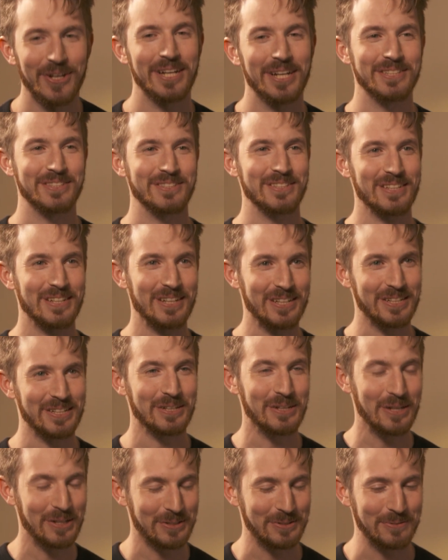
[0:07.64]
so I guess I'll,
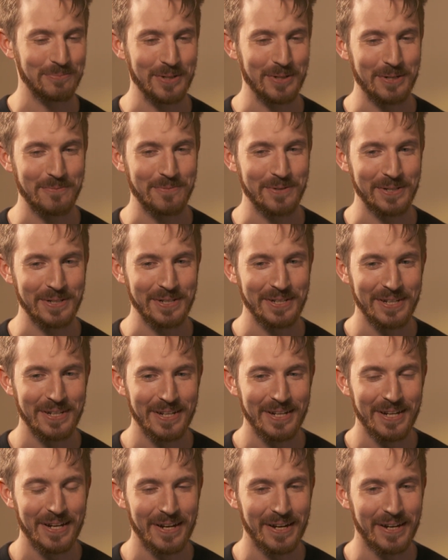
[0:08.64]
I'll explain a bit.
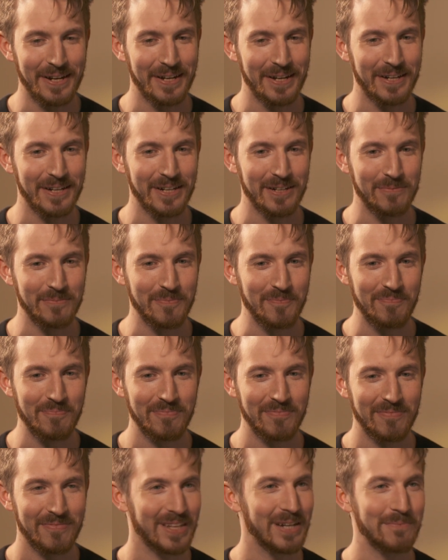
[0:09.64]
Um,
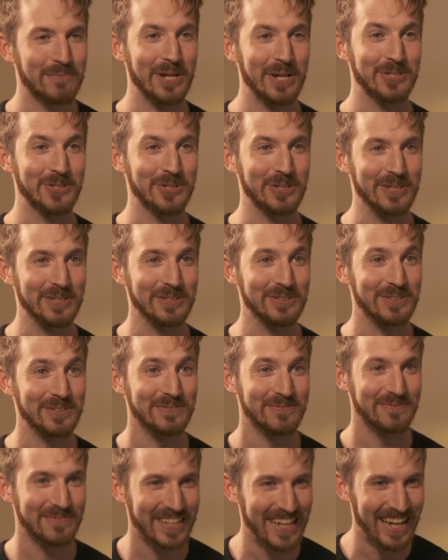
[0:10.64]
I'm not a journalist.
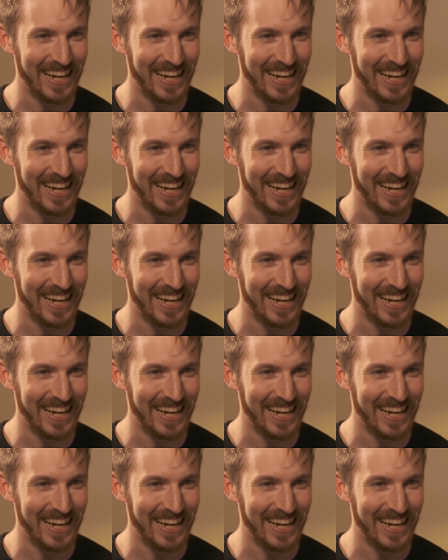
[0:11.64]
Mm-hmm.